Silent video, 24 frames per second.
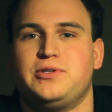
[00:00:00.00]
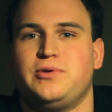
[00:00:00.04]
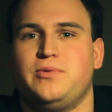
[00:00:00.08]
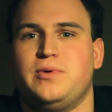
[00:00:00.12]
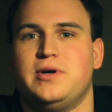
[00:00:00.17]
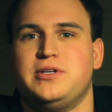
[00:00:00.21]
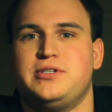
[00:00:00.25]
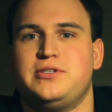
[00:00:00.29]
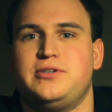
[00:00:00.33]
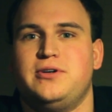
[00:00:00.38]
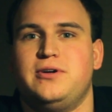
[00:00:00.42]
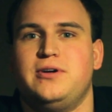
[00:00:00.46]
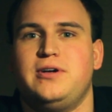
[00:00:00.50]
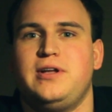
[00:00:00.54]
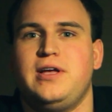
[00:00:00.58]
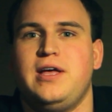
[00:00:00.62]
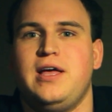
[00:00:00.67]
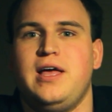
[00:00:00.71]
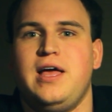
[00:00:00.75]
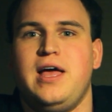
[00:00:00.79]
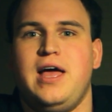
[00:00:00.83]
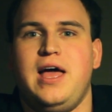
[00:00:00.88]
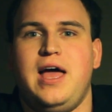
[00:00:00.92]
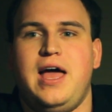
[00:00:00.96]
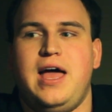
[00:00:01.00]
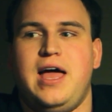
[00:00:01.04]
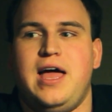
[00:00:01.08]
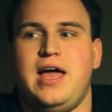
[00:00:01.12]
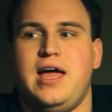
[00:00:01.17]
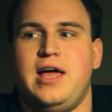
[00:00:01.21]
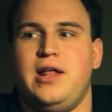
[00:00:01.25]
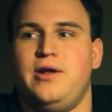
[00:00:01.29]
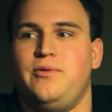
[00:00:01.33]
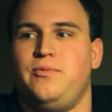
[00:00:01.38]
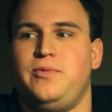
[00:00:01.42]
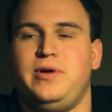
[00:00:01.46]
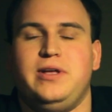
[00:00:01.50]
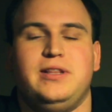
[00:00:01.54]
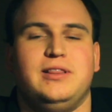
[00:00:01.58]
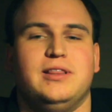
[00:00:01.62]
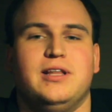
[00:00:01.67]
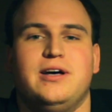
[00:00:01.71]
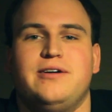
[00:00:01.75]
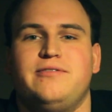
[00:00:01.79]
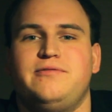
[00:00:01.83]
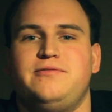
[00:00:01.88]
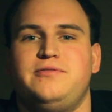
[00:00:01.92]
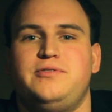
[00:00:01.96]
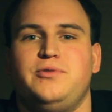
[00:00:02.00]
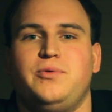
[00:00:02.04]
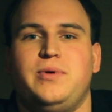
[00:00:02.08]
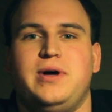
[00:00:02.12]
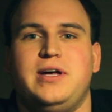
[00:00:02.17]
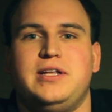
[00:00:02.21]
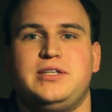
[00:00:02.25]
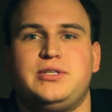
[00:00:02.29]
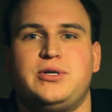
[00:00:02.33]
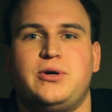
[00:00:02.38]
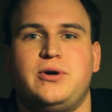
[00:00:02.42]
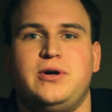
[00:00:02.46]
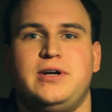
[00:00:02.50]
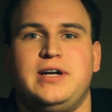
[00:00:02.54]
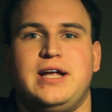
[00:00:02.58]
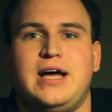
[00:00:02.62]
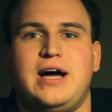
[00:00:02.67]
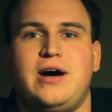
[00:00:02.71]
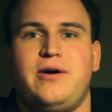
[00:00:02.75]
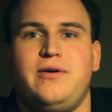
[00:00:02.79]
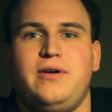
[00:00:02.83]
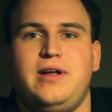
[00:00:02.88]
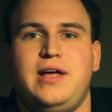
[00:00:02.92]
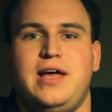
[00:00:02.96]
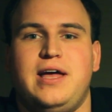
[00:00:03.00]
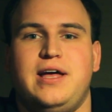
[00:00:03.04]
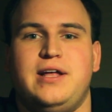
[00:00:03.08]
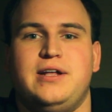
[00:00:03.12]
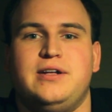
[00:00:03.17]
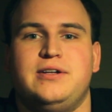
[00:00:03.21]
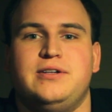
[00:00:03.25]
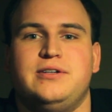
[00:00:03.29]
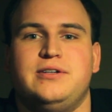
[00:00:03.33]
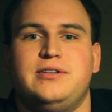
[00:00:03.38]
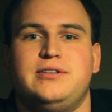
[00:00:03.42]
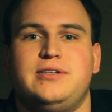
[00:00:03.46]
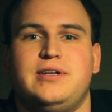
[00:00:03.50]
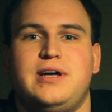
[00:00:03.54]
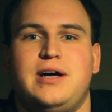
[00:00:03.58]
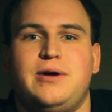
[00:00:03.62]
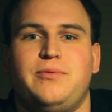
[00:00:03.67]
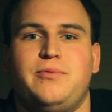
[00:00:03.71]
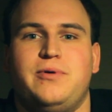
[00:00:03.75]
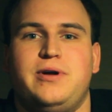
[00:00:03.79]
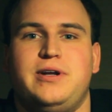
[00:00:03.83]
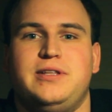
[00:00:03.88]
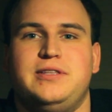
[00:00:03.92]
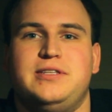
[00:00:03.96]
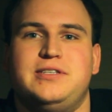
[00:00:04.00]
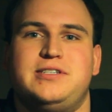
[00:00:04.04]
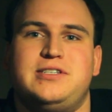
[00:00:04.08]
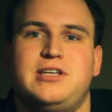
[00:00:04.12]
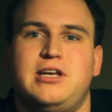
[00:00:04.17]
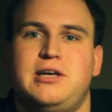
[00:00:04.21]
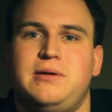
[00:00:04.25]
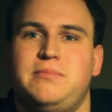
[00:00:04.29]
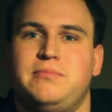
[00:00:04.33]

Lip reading: Western, and we loved the way it turned out, and I wanted the same